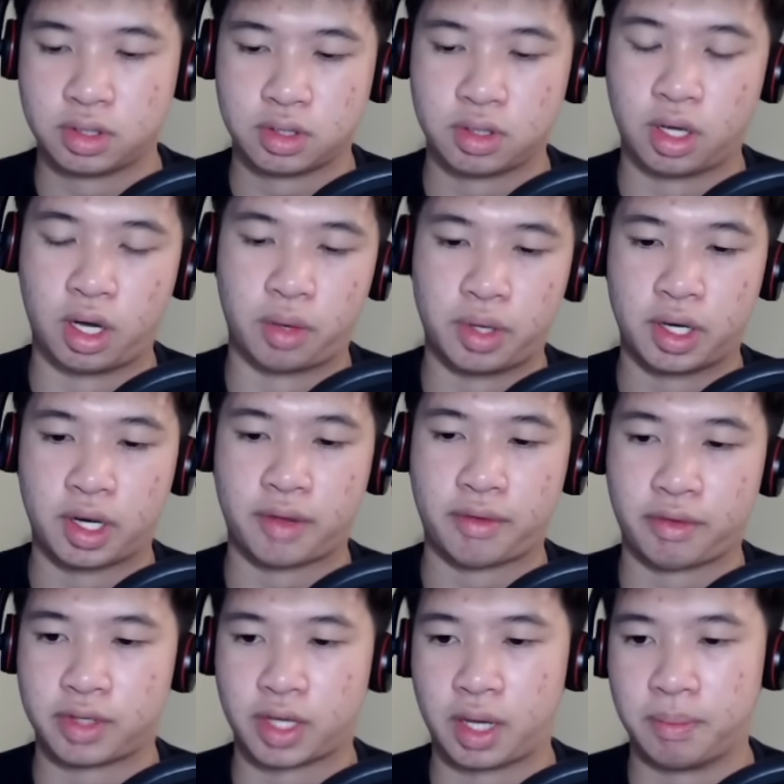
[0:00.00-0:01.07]
We didn't have
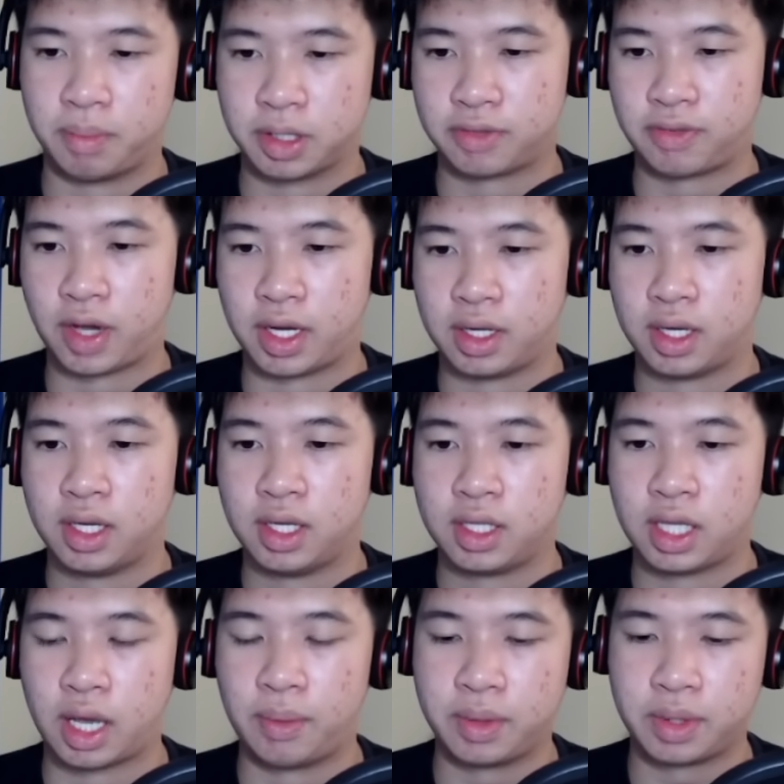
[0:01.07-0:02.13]
enough time, but it's fine.
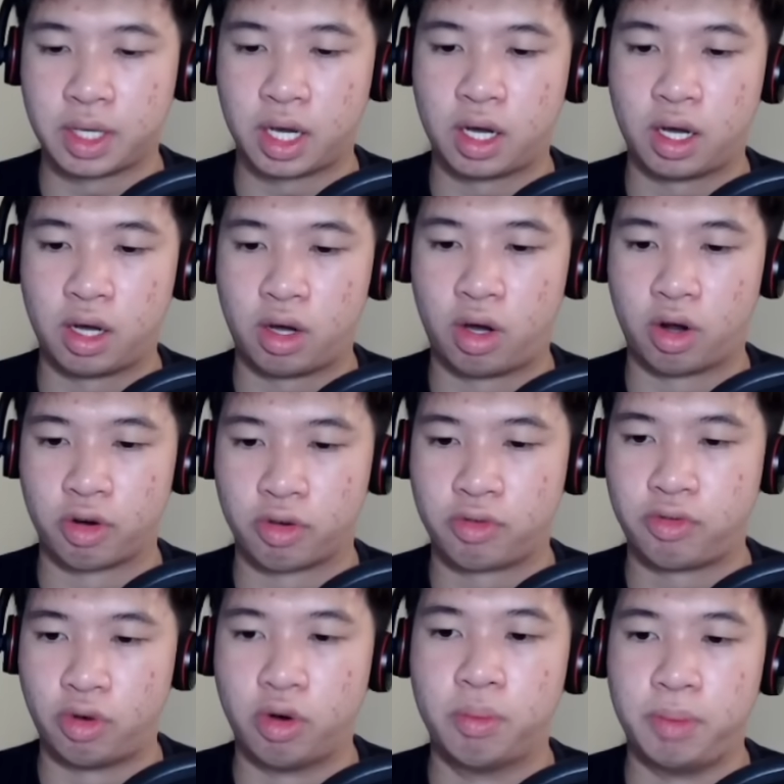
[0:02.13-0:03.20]
Now we got our
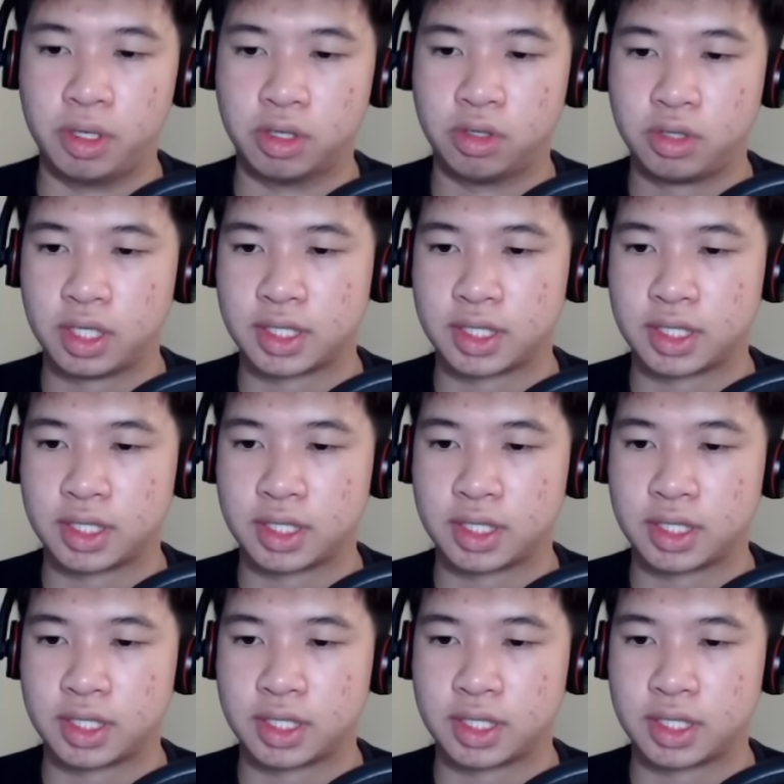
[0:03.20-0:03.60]
full build,